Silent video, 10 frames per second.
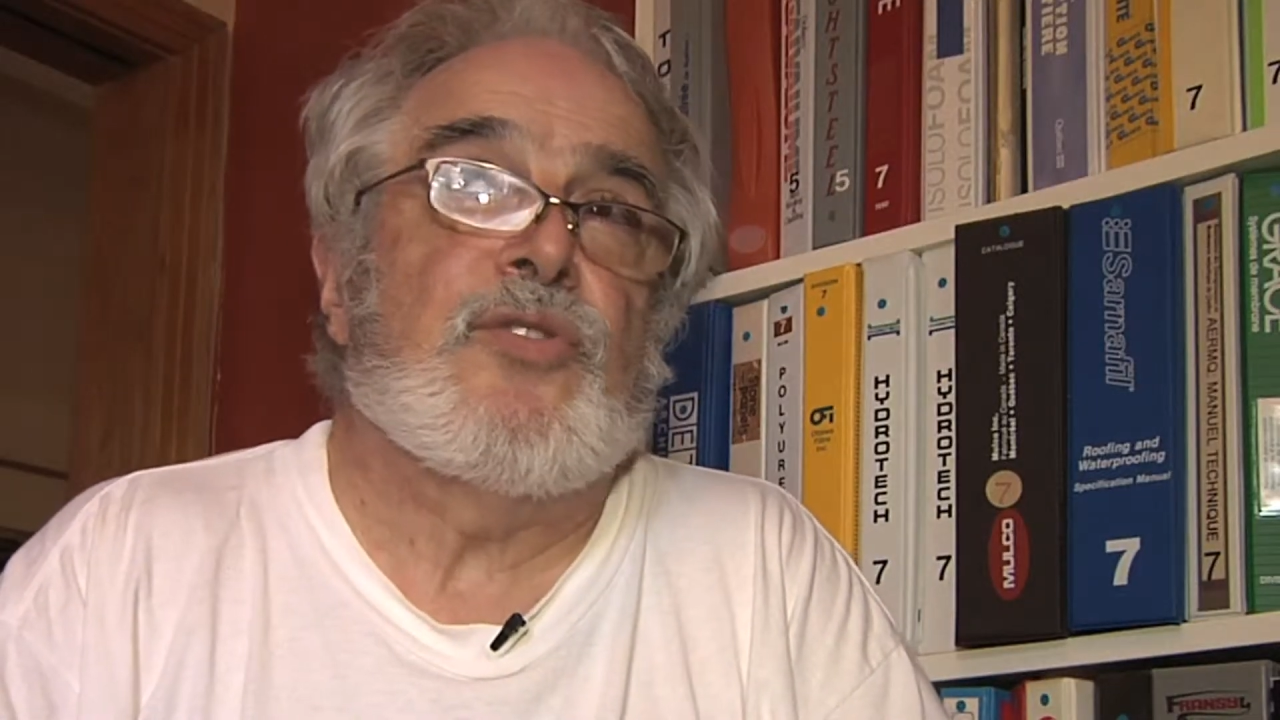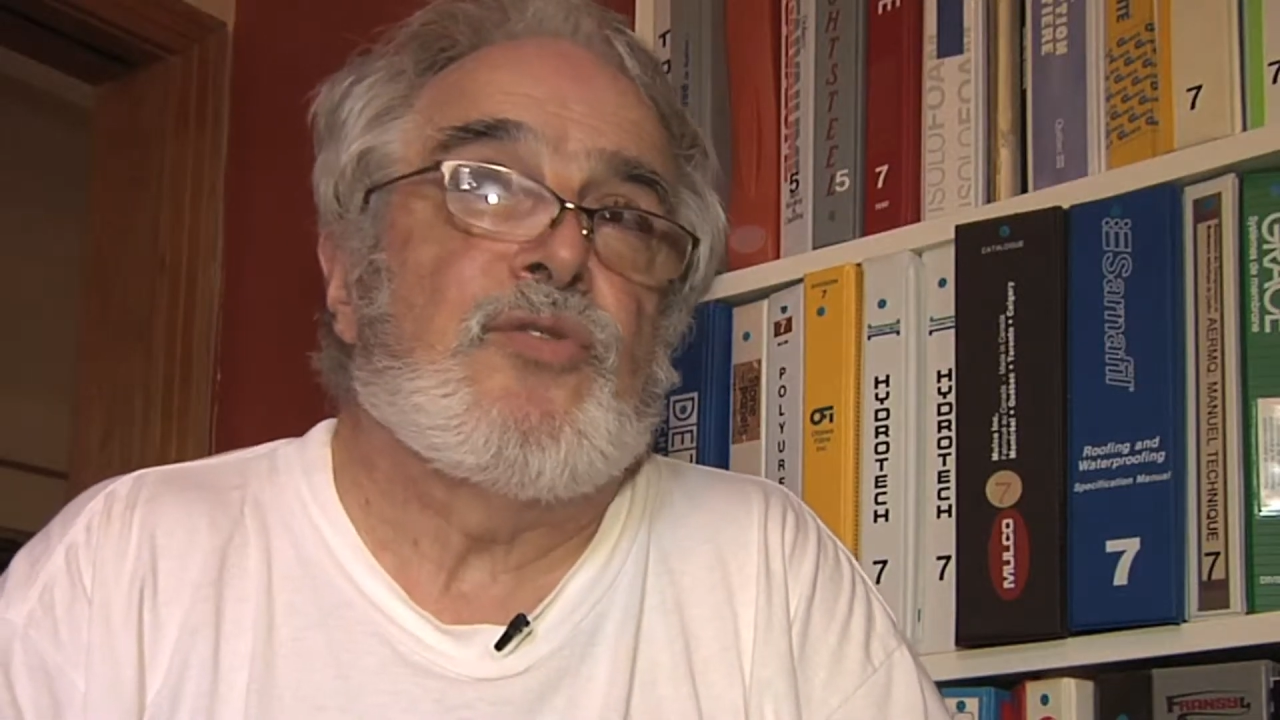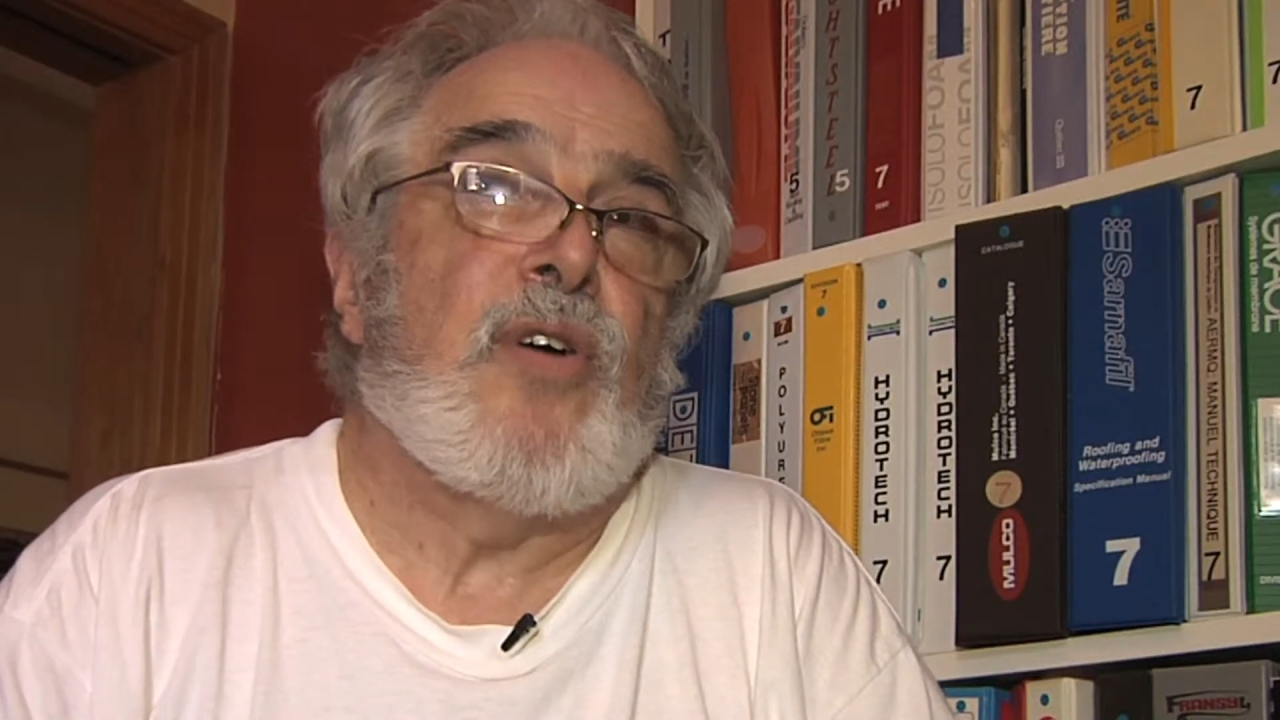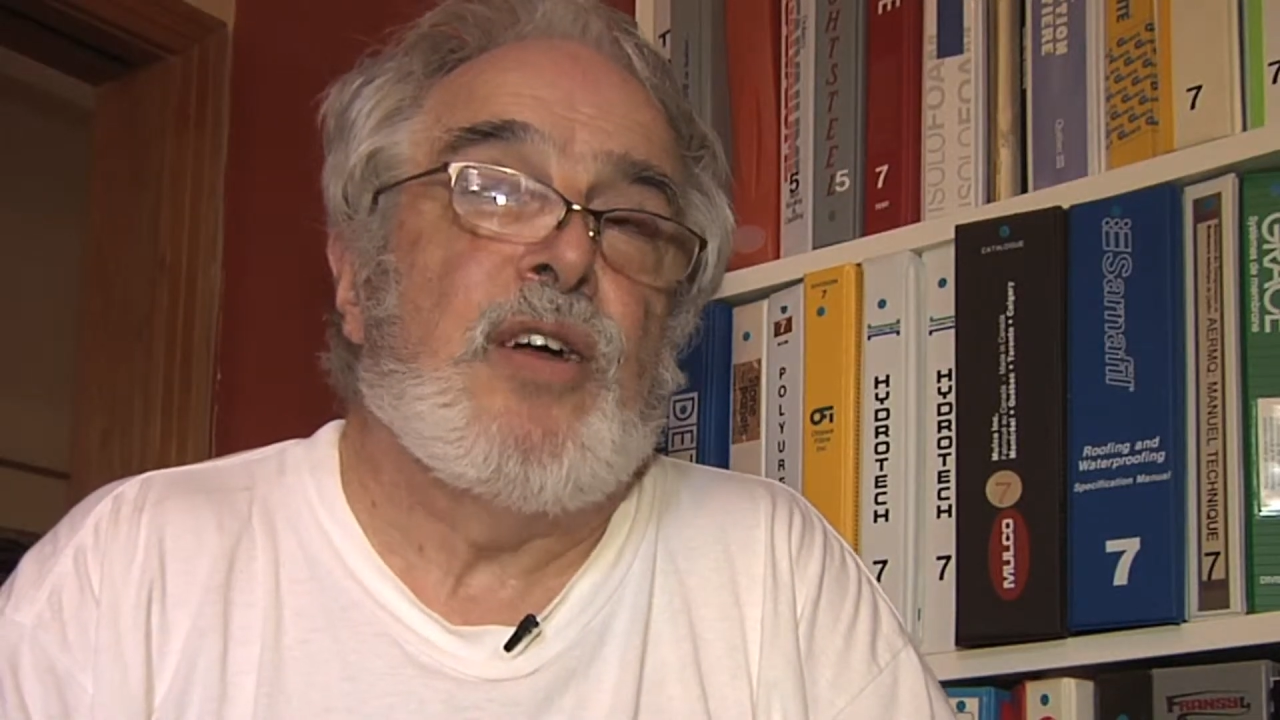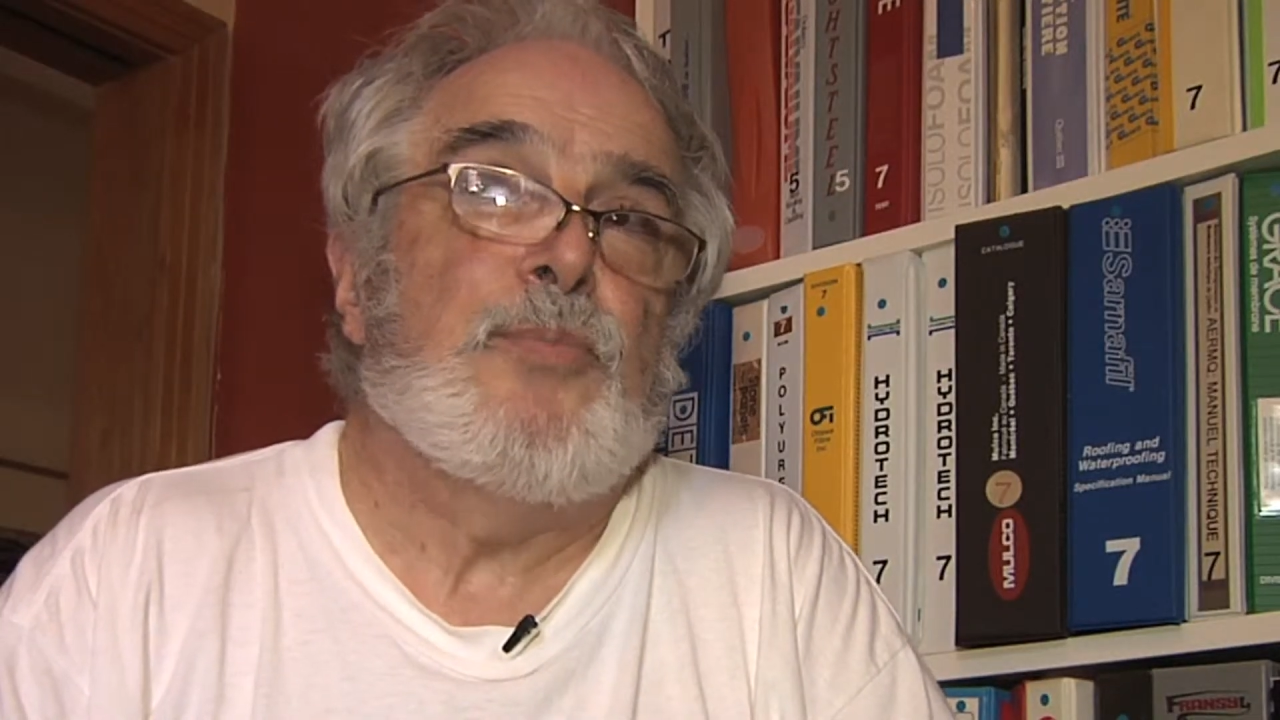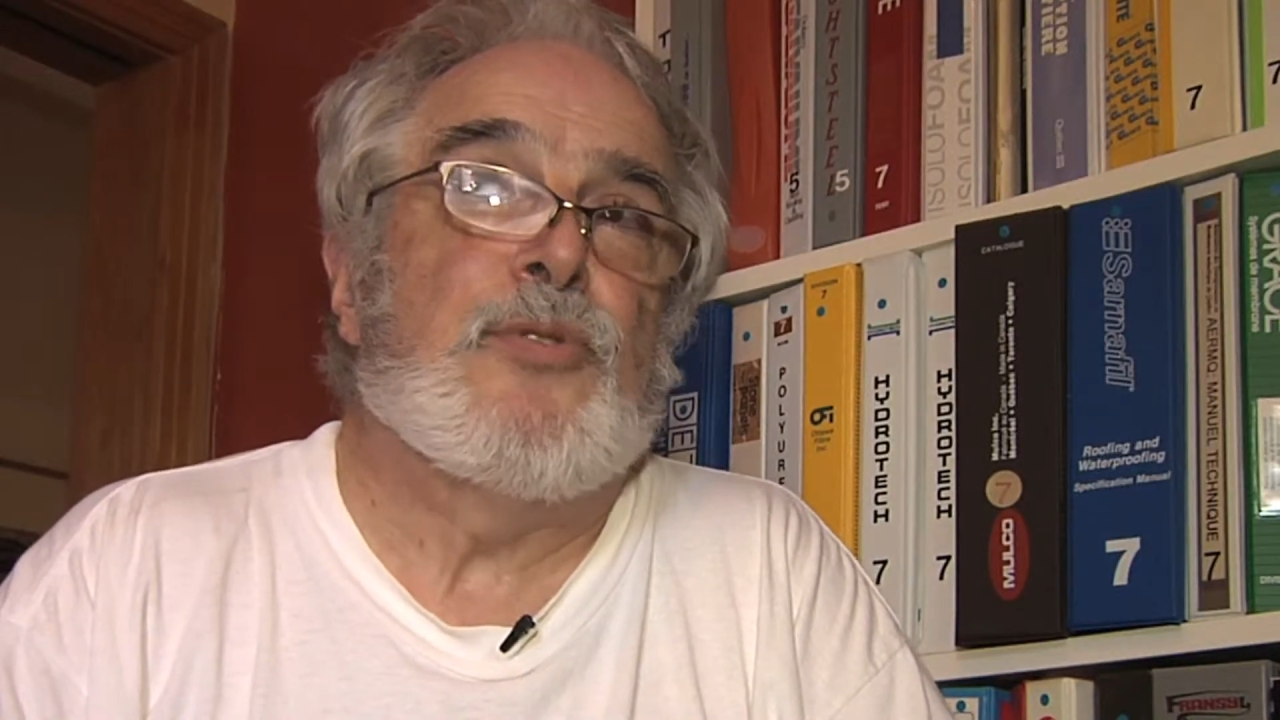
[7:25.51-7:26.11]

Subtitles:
to try and